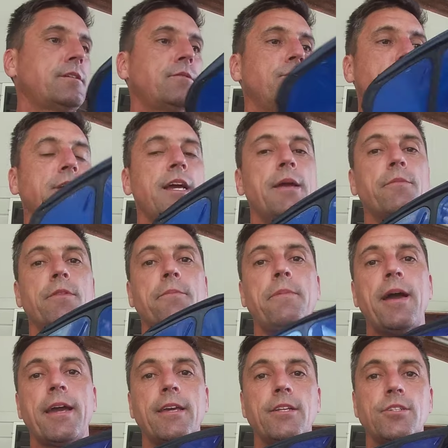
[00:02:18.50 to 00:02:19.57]
which came with the
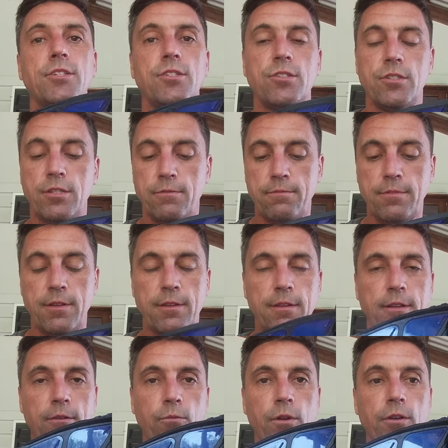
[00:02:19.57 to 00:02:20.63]
package is just a
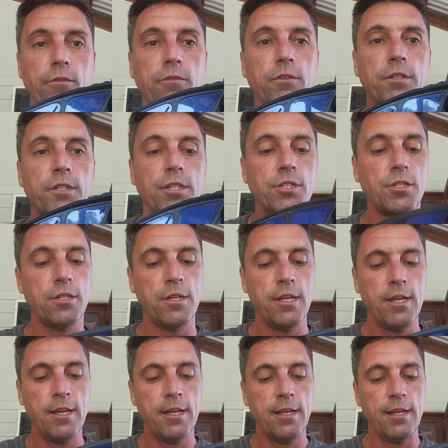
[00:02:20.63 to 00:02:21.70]
wonderful addition.
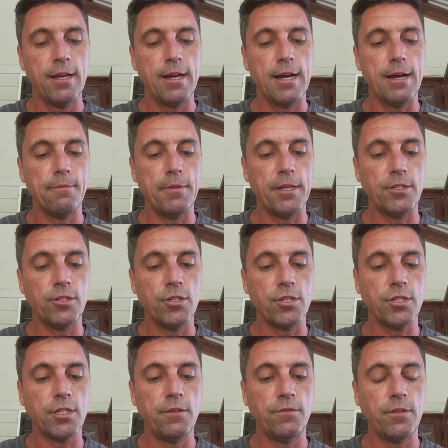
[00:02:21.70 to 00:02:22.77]
It
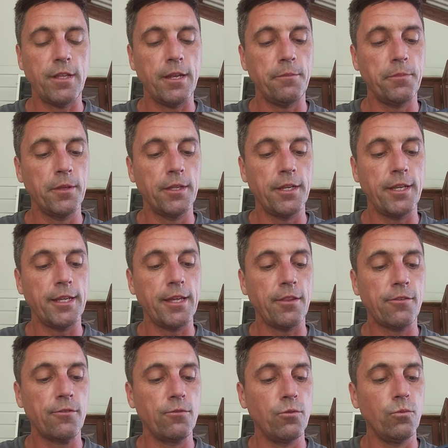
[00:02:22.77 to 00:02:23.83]
just gives you that ability to get
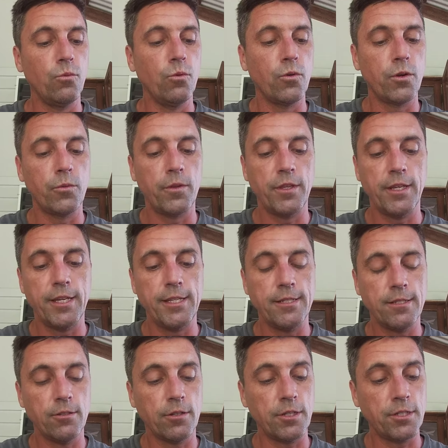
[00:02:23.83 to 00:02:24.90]
through the water with
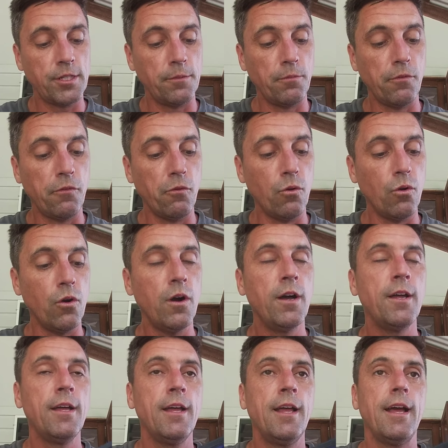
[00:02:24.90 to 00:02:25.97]
ease, like I said before,
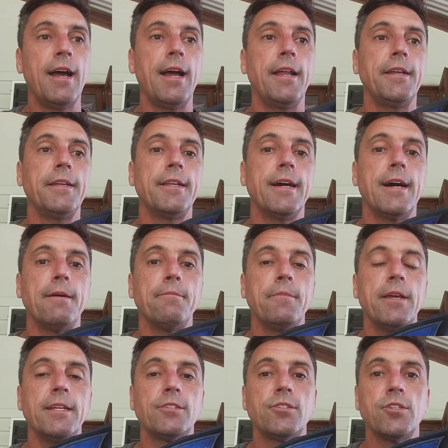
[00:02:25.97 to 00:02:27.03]
and
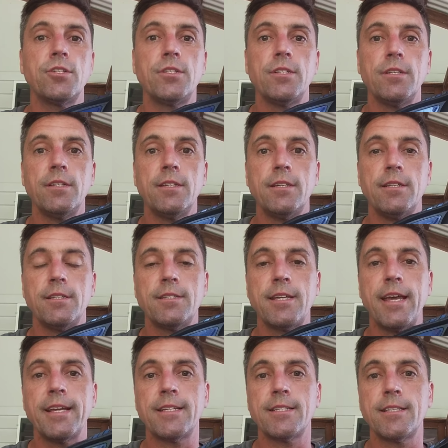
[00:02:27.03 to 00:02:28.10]
it
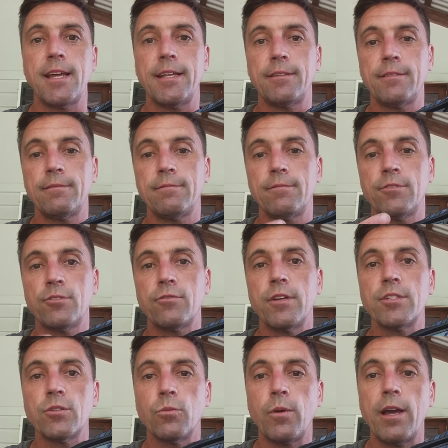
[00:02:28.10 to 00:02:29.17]
takes that
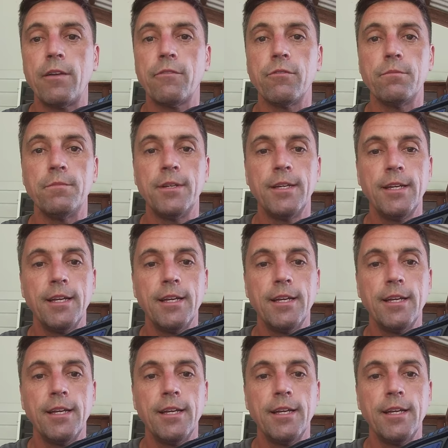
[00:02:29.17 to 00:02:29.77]
stress away from